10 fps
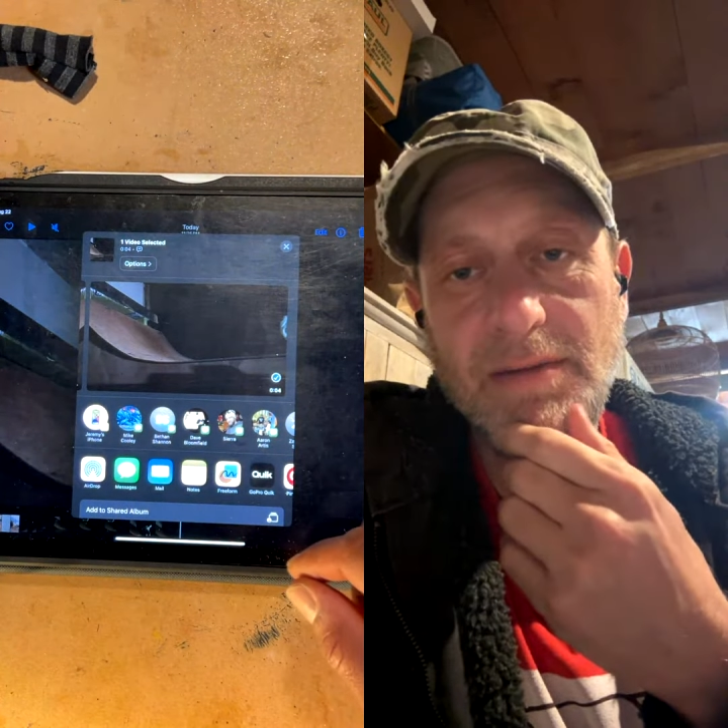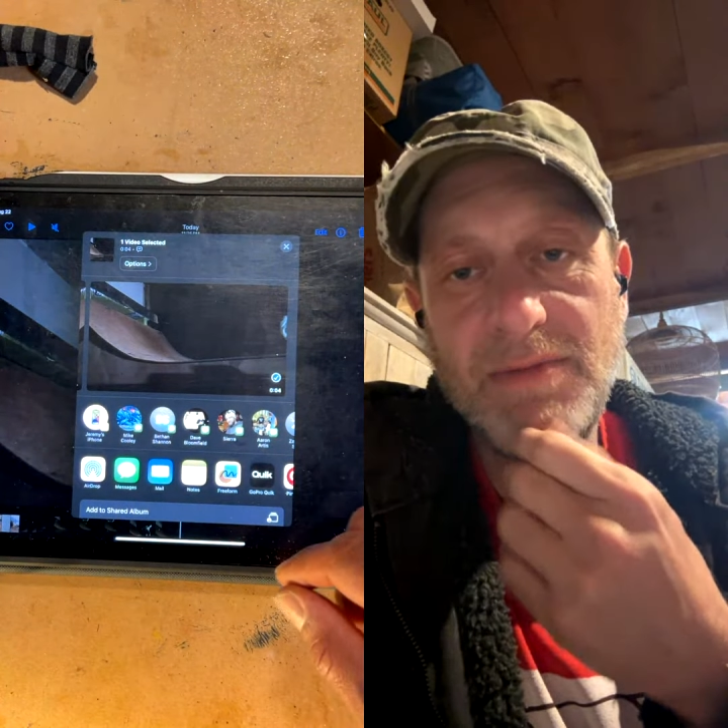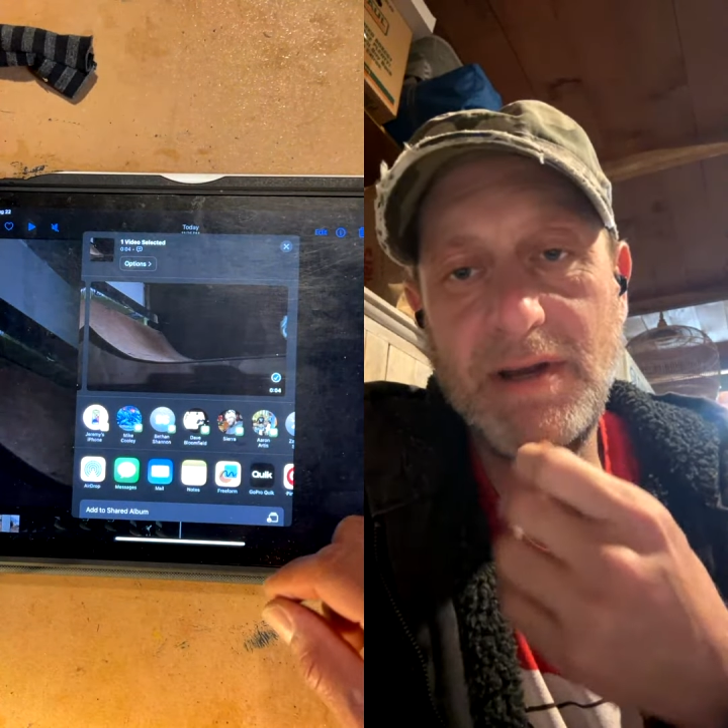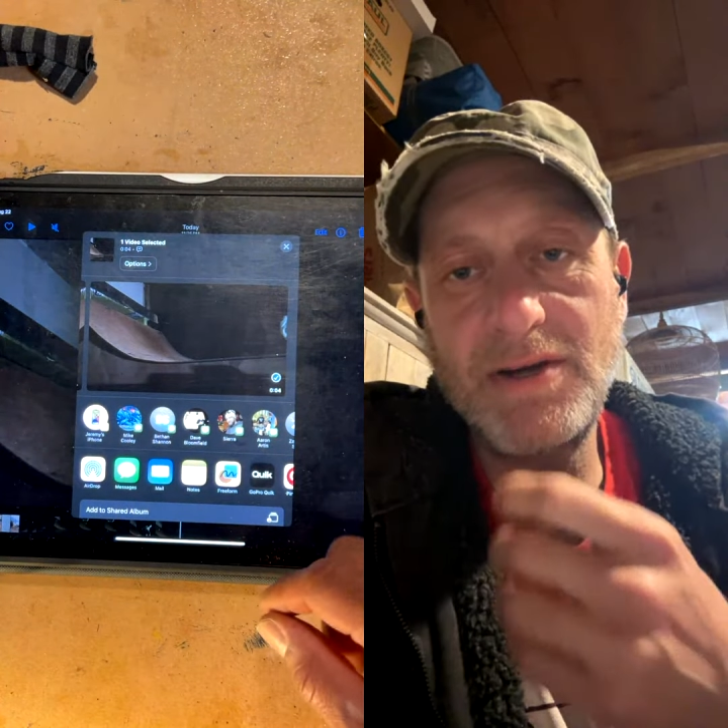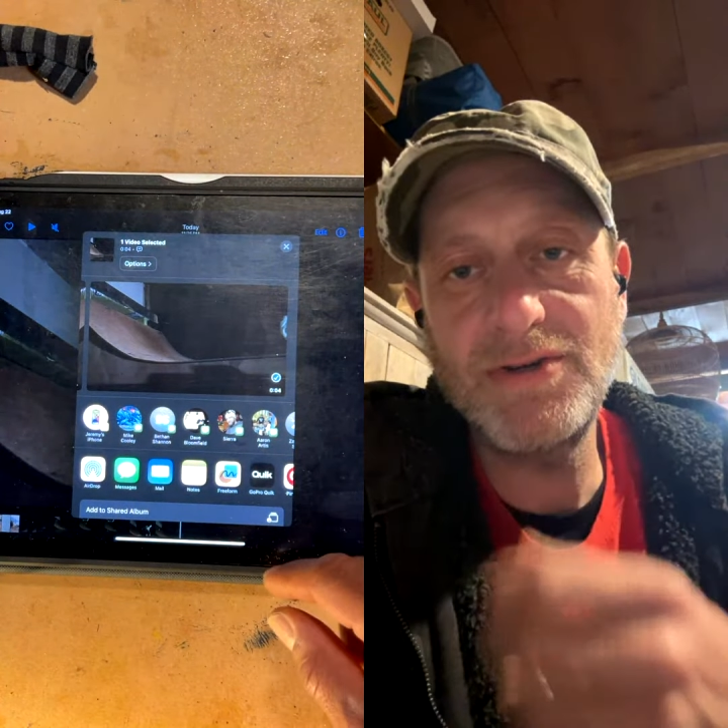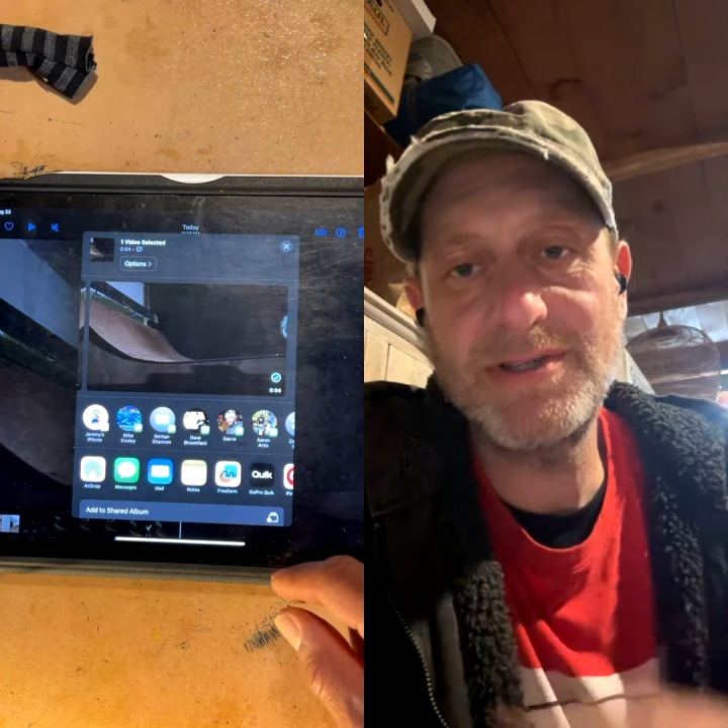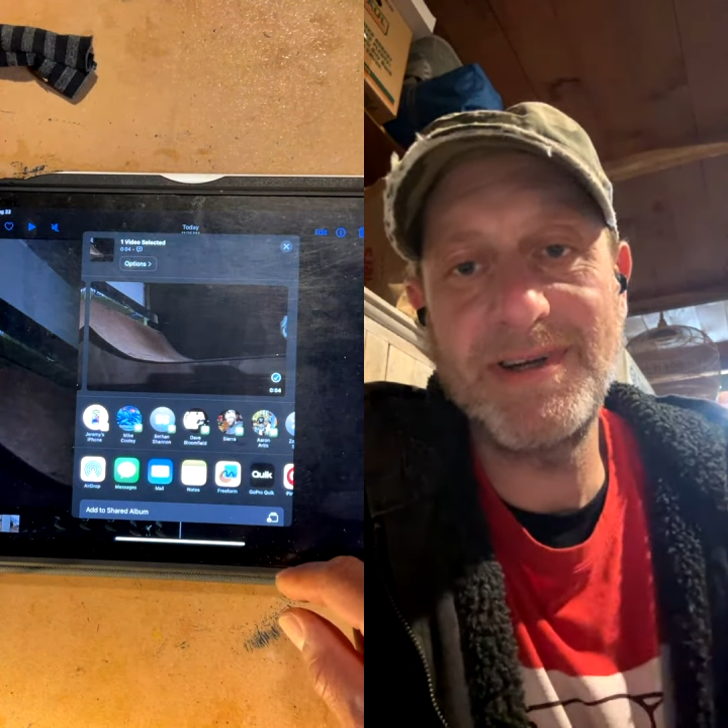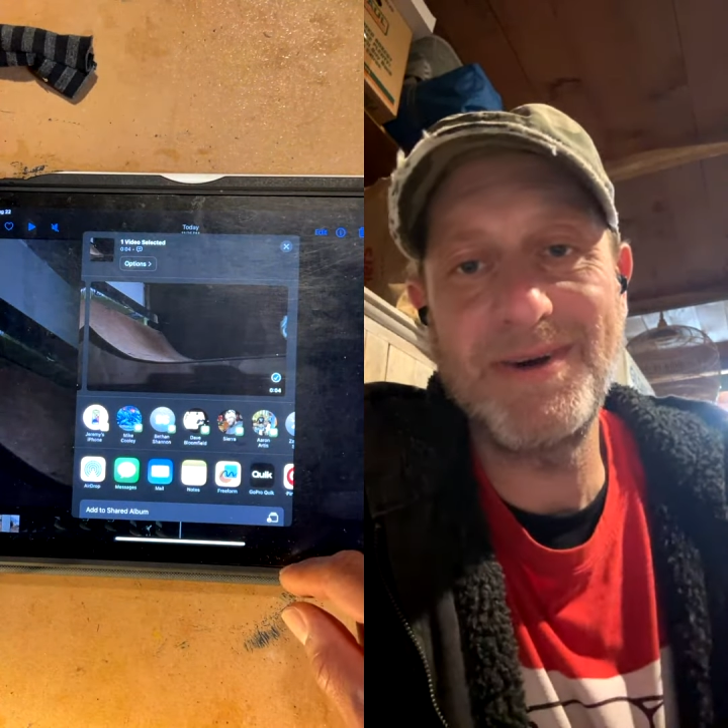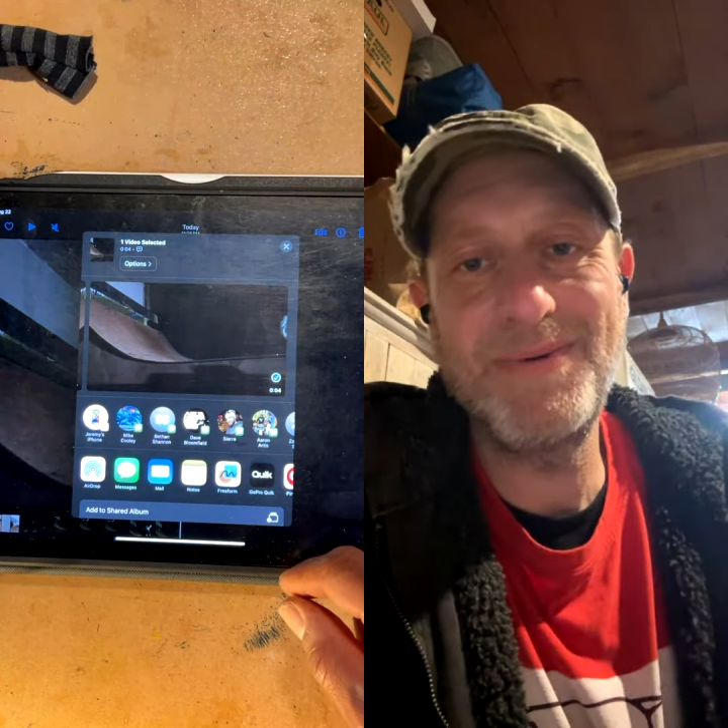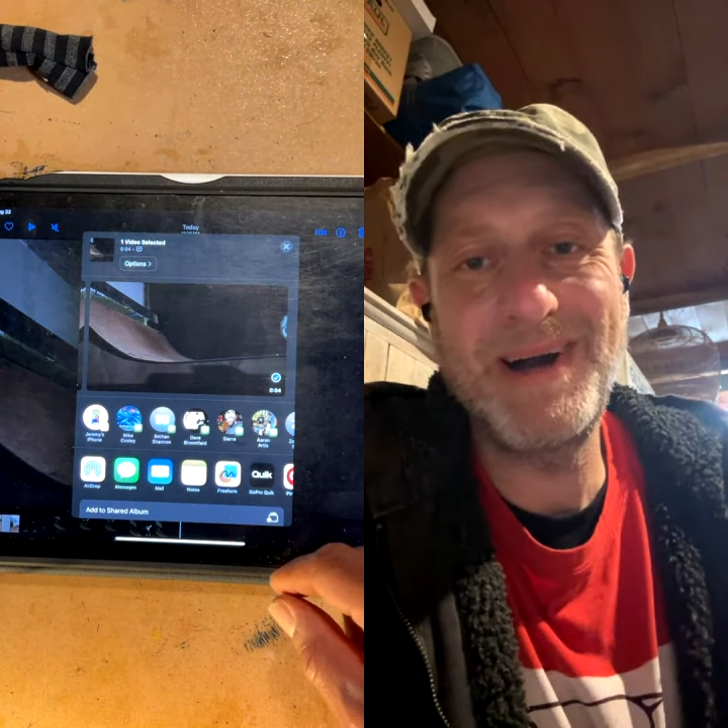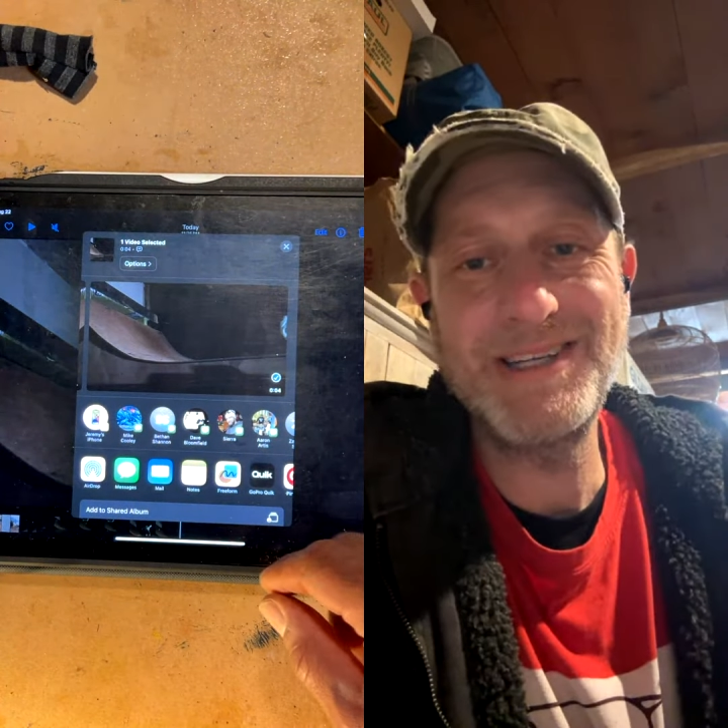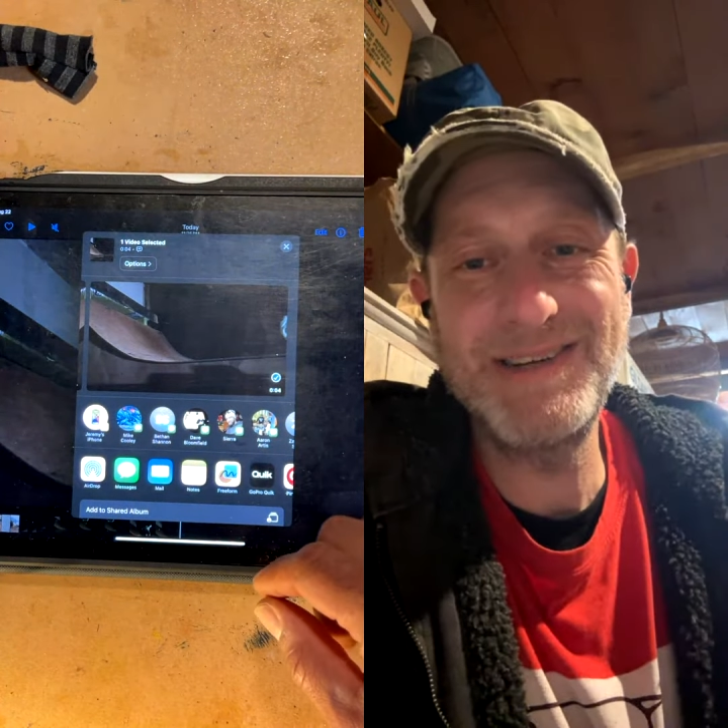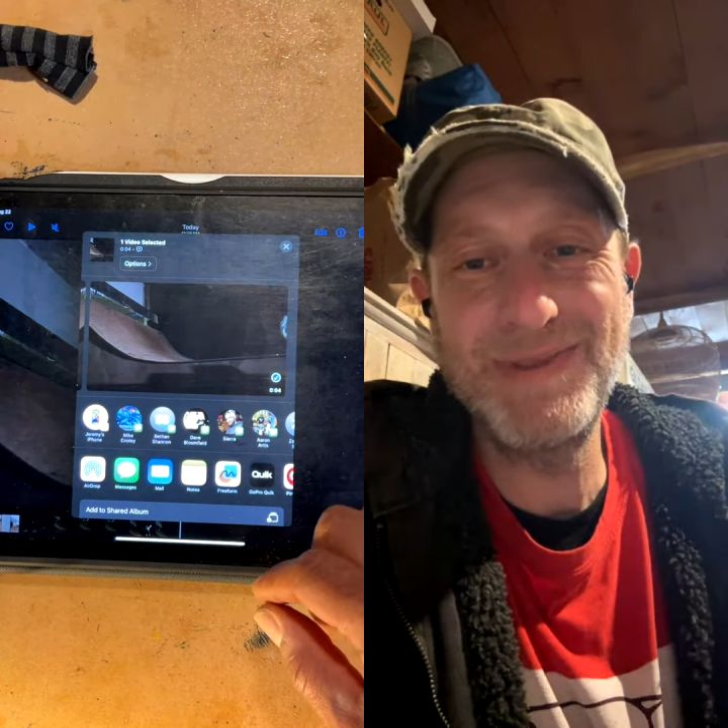something interesting to watch,